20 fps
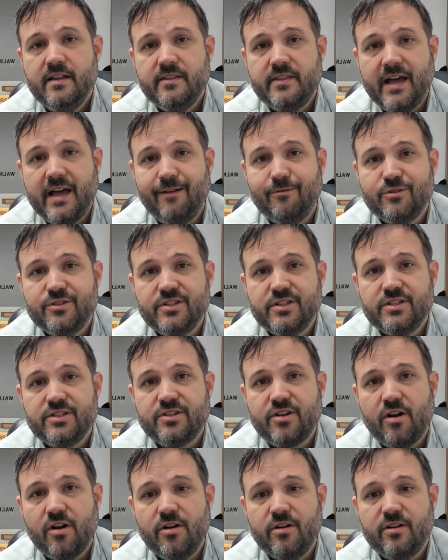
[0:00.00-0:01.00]
that was the
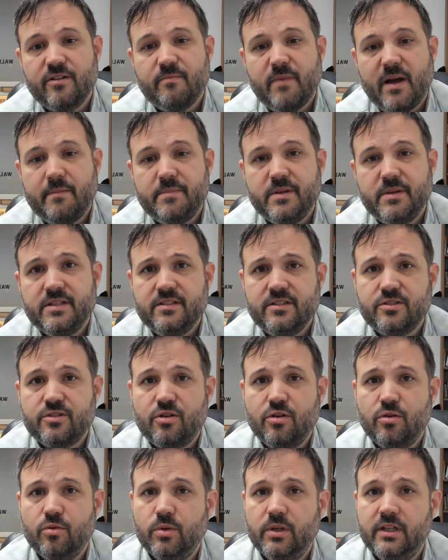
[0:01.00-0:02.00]
start of my business
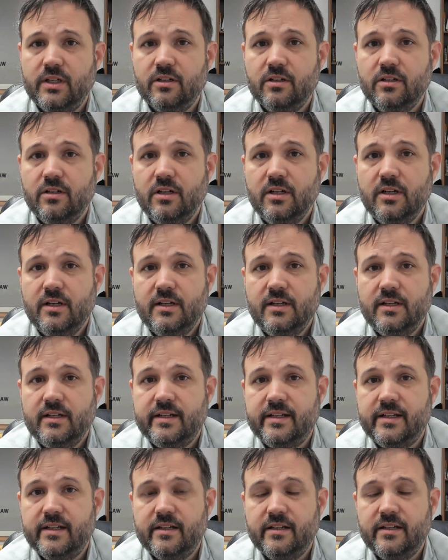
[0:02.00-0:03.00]
career
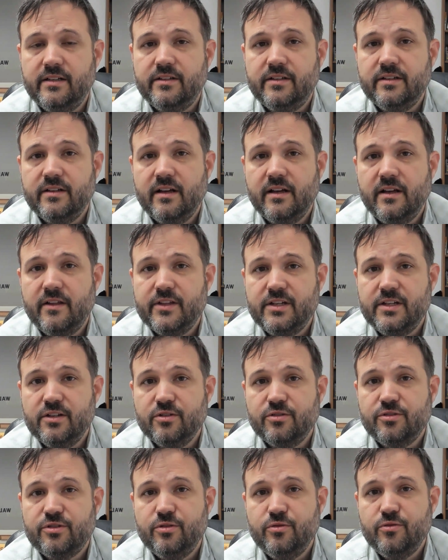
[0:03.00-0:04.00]
in the
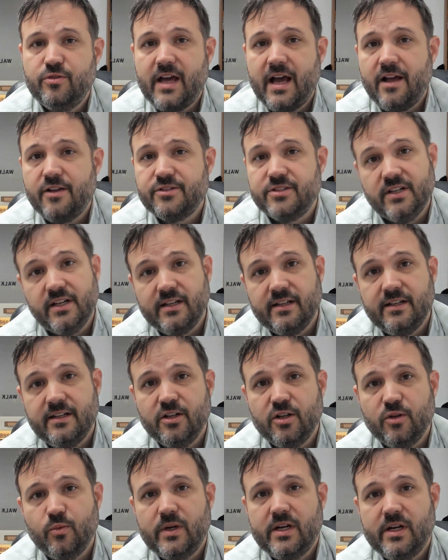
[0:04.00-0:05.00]
year 2000. And
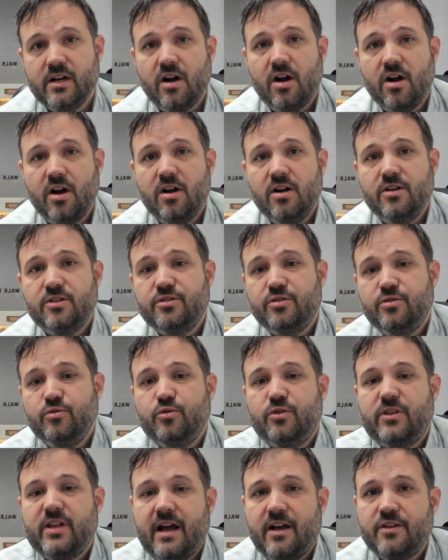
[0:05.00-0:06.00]
here we are,
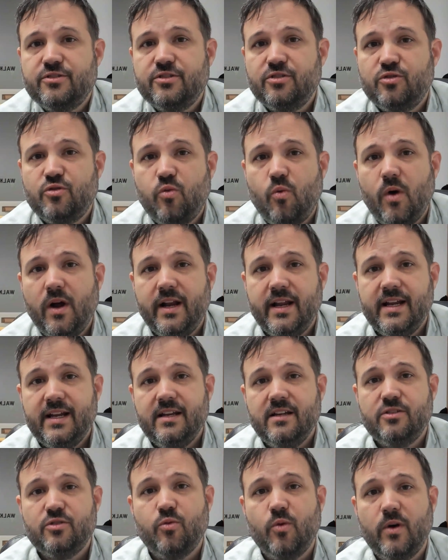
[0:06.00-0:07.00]

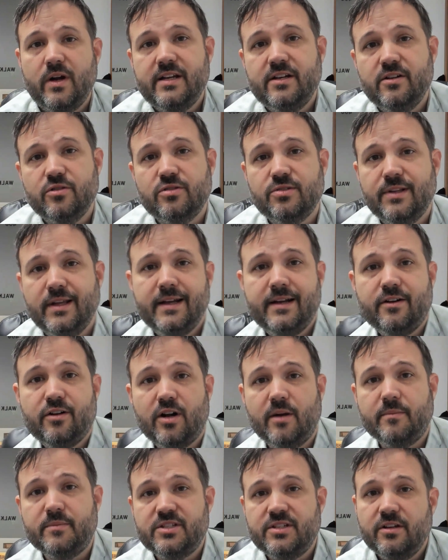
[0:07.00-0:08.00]
2020, 20 years later.
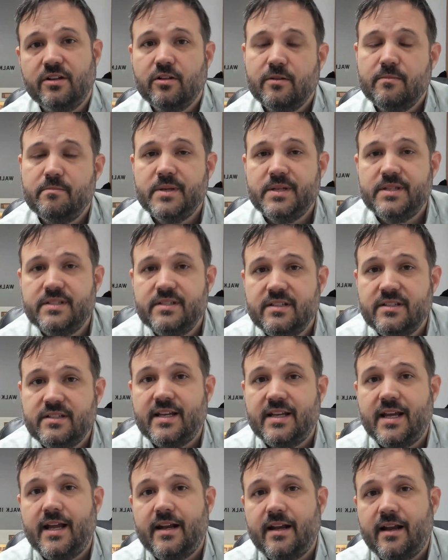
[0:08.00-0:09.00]
I'm still in business
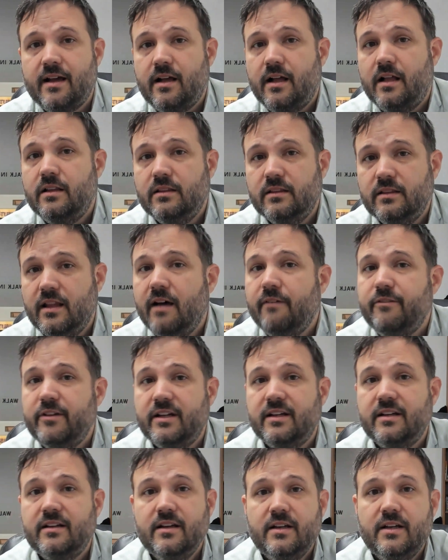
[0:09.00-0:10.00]
and
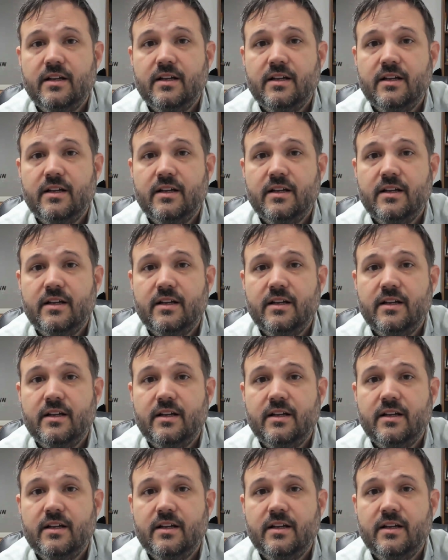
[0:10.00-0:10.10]
loving